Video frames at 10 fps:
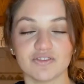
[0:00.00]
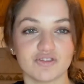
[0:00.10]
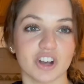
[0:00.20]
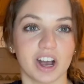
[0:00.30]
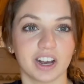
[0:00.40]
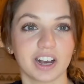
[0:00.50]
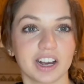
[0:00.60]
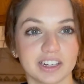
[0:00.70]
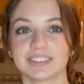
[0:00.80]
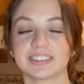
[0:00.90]
junk.
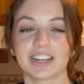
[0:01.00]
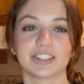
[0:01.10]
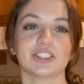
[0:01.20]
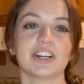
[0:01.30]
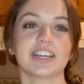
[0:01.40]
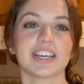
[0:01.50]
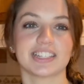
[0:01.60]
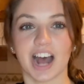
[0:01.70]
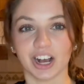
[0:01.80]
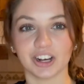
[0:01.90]
Junk is
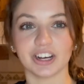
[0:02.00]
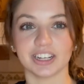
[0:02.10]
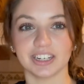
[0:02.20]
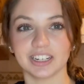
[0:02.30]
not good,